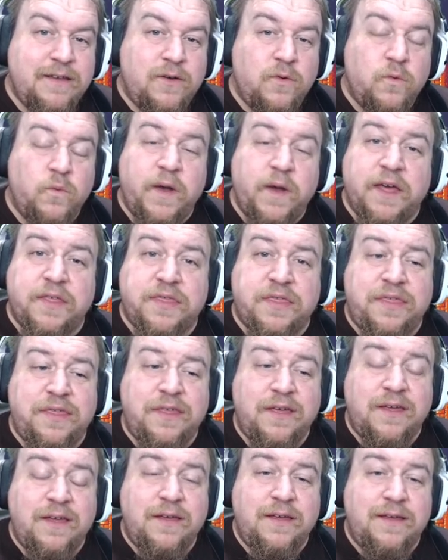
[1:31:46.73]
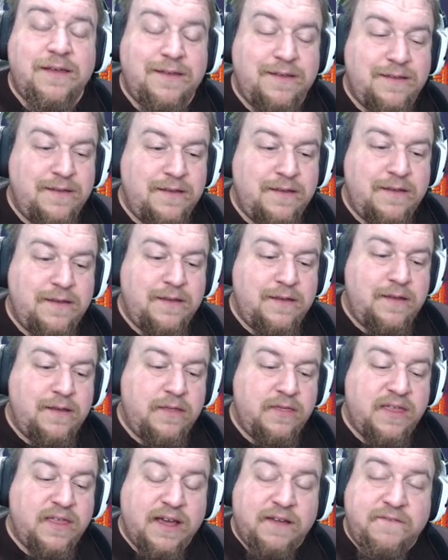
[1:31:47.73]
With
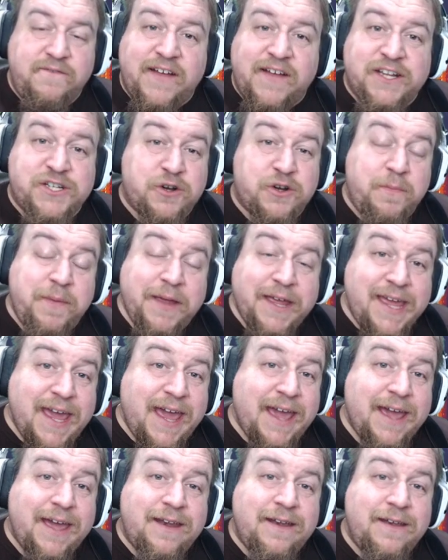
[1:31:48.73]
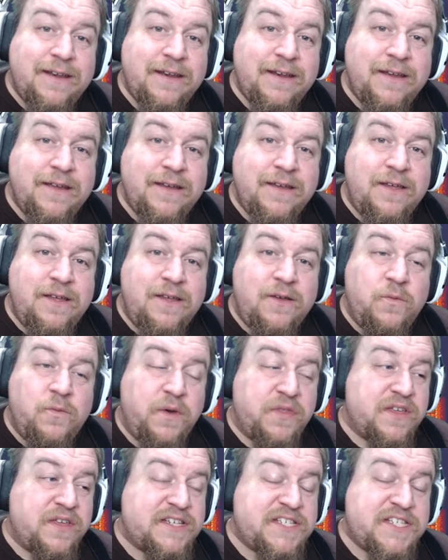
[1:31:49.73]
the adventure began
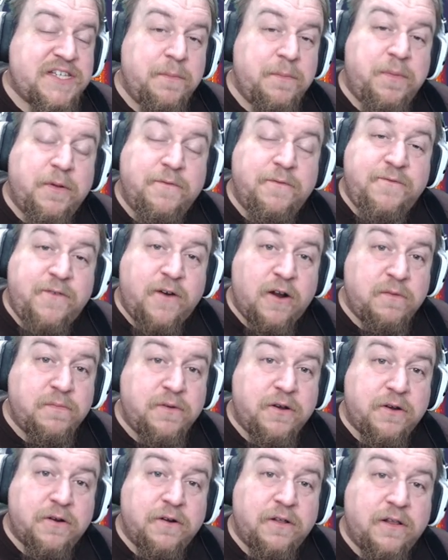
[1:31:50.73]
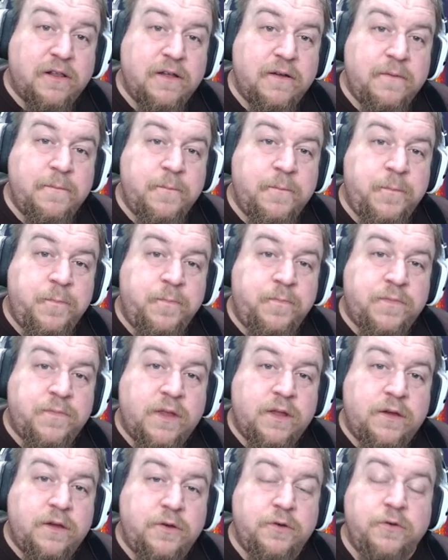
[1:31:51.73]
with a simple farm girl
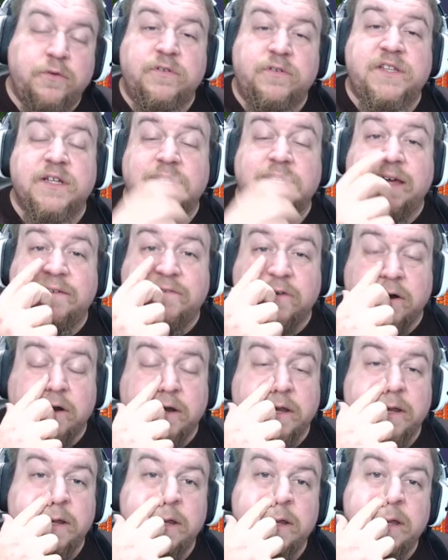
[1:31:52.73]
who delivered,